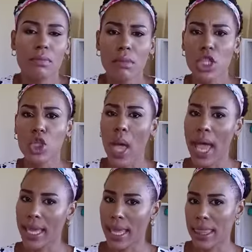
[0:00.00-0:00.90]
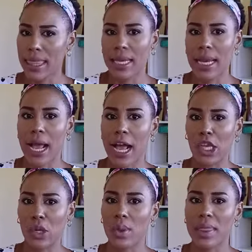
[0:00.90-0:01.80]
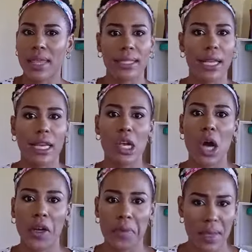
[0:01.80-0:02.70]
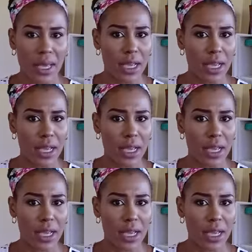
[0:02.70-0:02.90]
So I can then argue that an economy